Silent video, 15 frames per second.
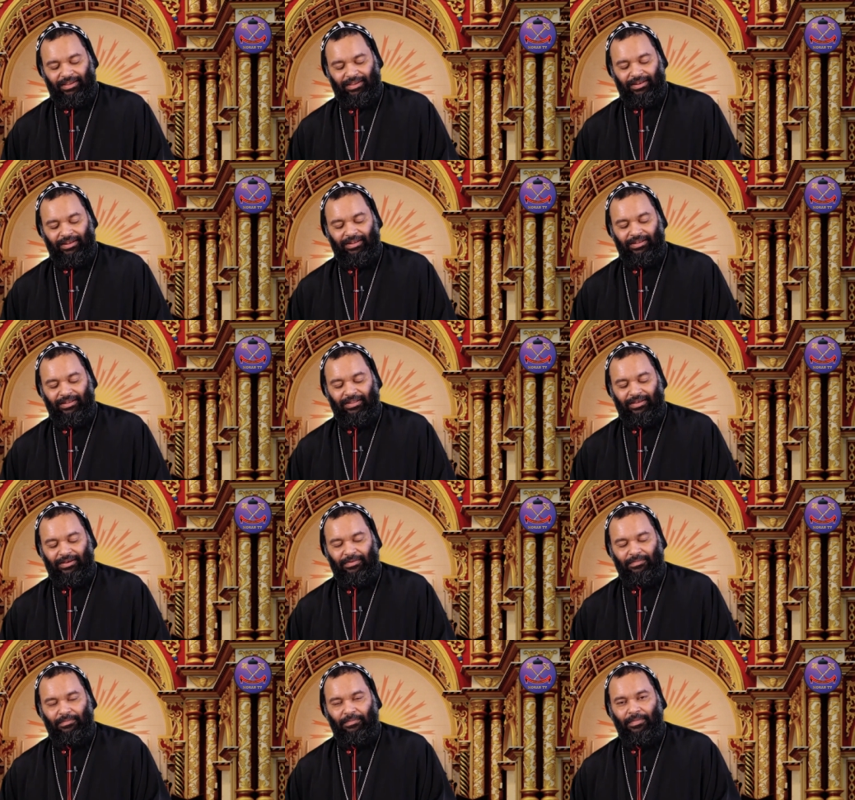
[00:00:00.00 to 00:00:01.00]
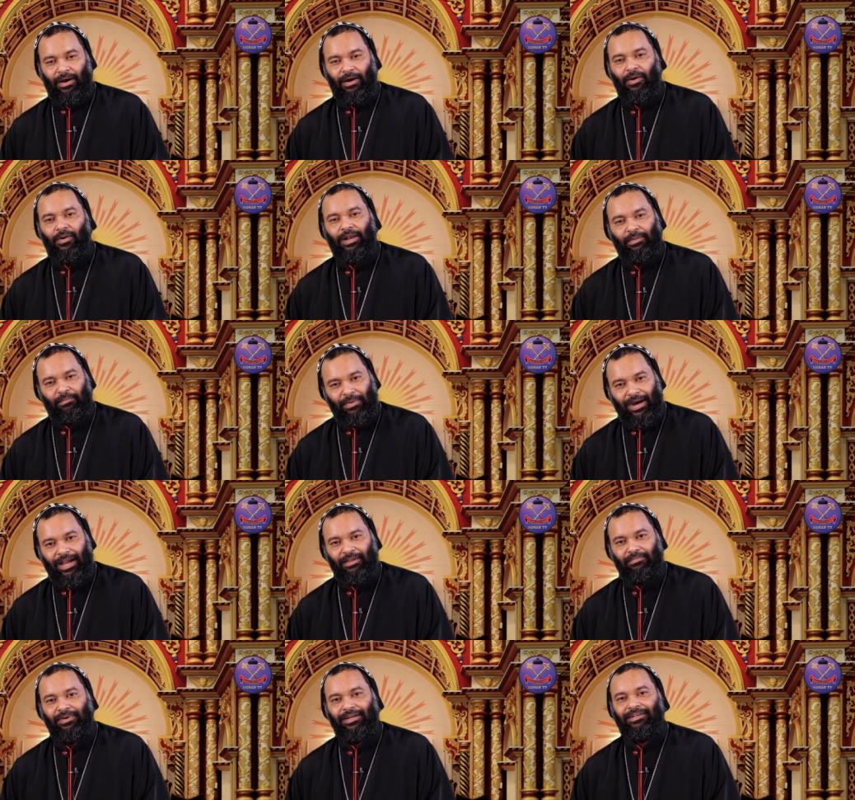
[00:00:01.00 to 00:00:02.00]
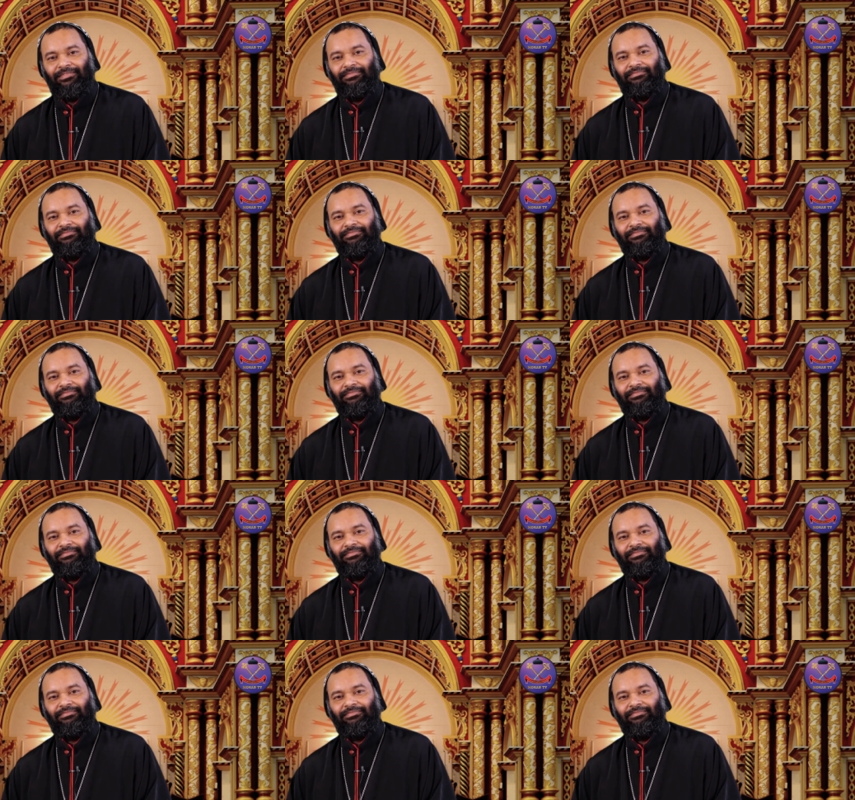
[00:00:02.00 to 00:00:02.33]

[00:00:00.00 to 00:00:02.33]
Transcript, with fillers: In the Holy Bible,